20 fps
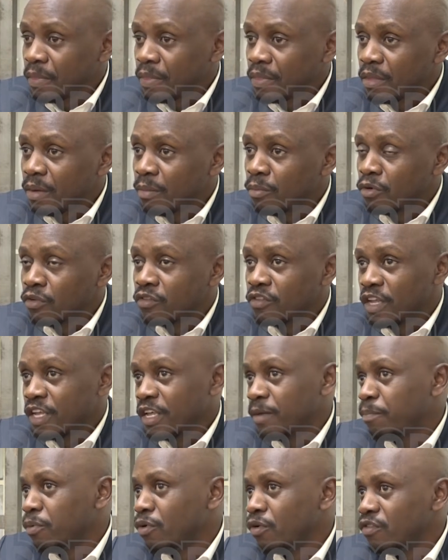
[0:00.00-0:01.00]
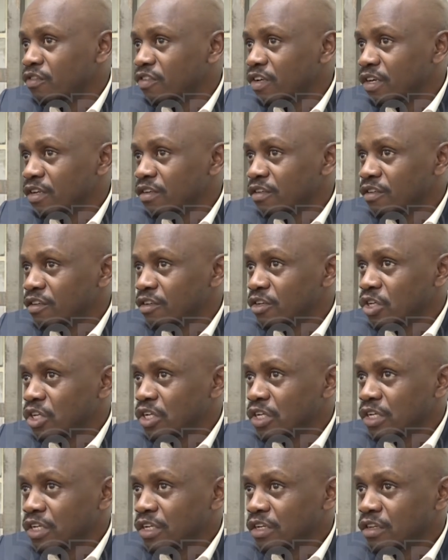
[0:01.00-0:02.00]
the Mosaic Project.
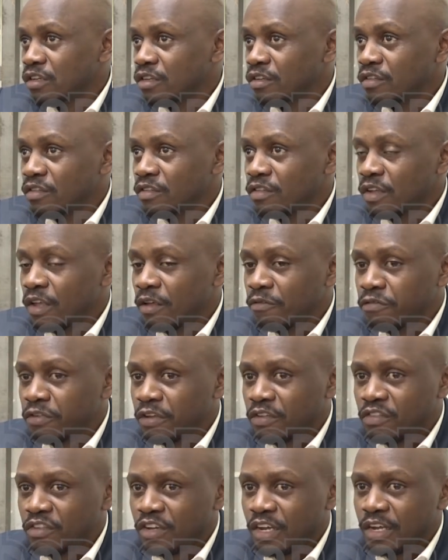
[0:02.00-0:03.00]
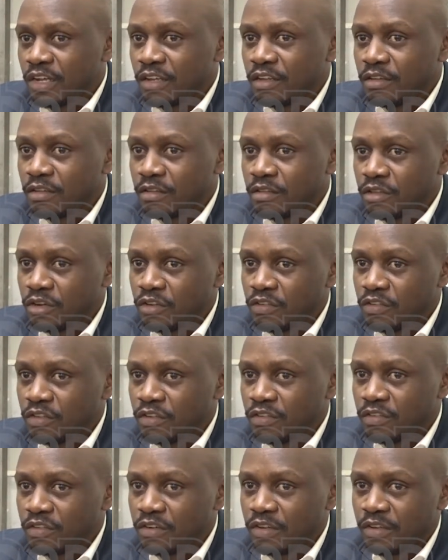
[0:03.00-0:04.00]
It is F H I three
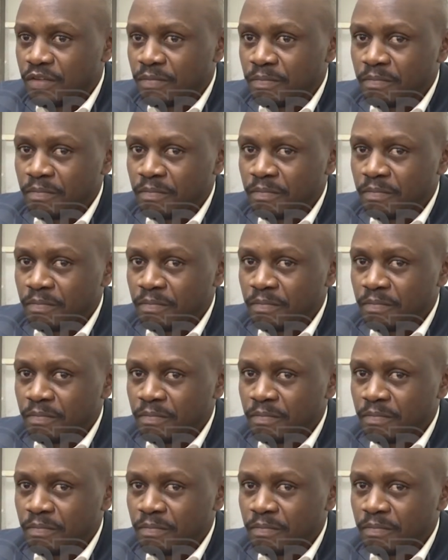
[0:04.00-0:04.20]
sixty.